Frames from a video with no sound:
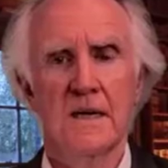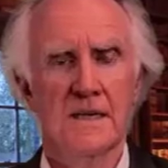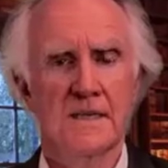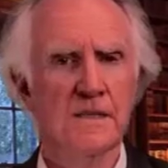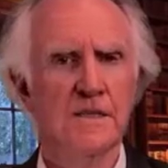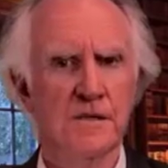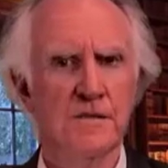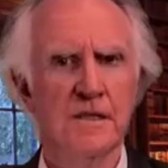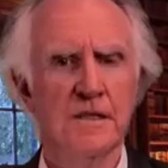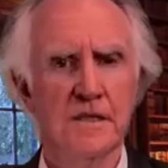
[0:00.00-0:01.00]
He said, you
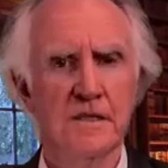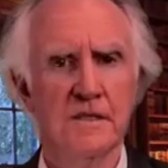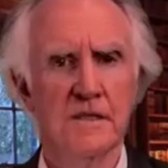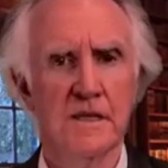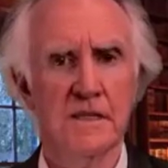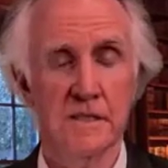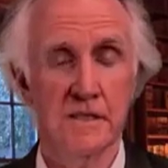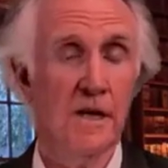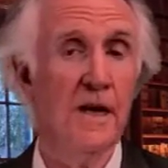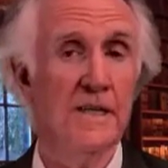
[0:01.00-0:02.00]
should consider intelligence.
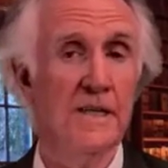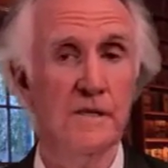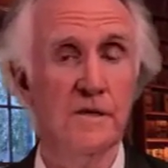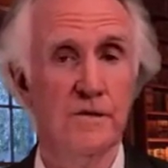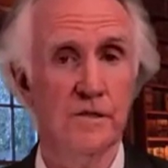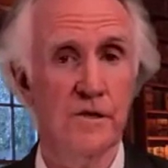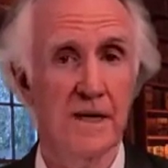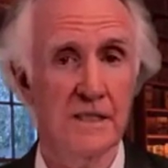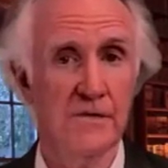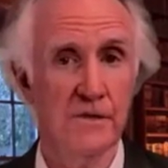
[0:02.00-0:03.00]
So I did a core
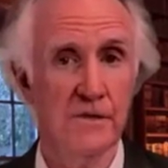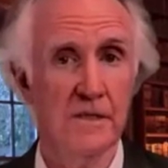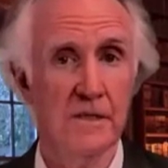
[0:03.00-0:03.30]
transfer